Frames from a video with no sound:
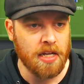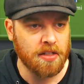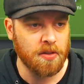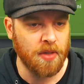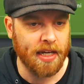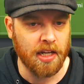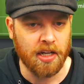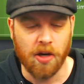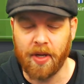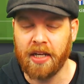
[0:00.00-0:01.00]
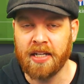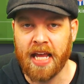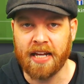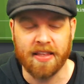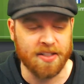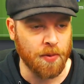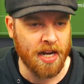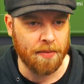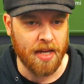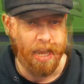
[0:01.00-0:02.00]
So we are going to go in and edit this one
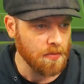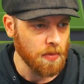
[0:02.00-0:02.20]
up now.